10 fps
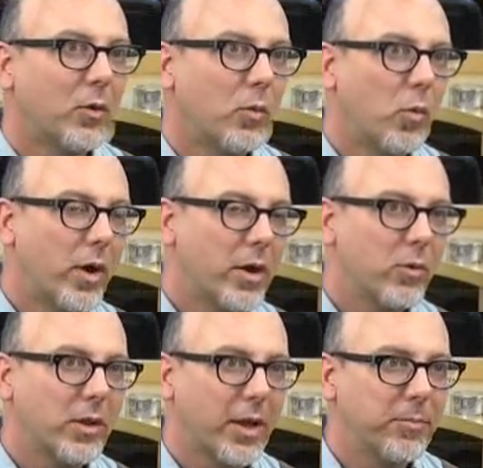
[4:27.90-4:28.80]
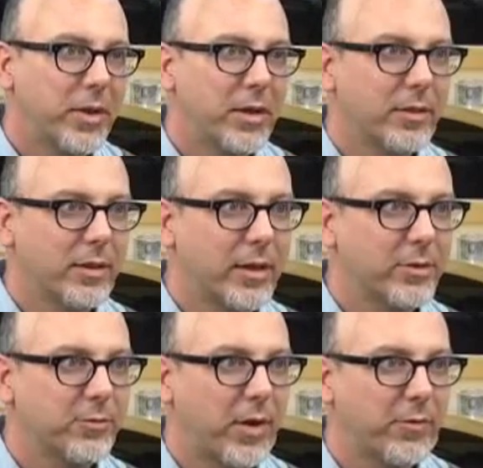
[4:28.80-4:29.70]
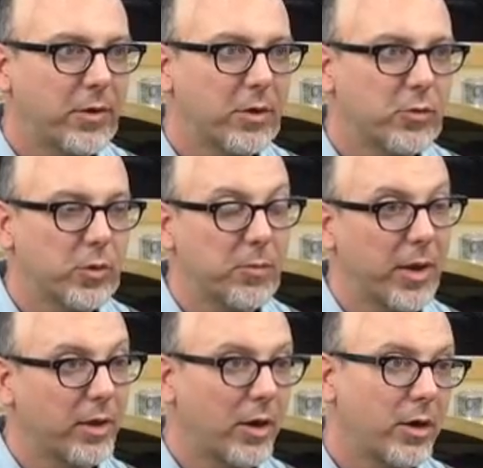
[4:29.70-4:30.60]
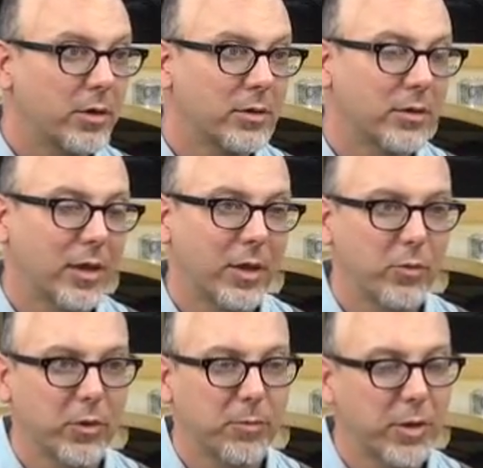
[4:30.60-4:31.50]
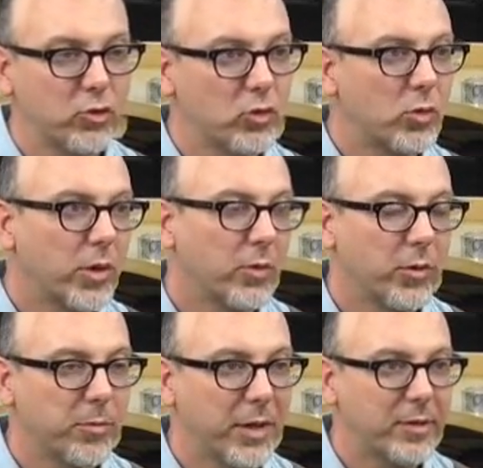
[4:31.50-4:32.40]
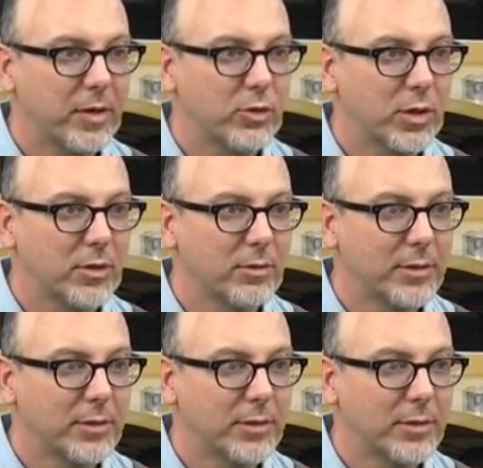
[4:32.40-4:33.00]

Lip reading: Where will I be in the next 5 years with my art and with my jewelry and with my teaching?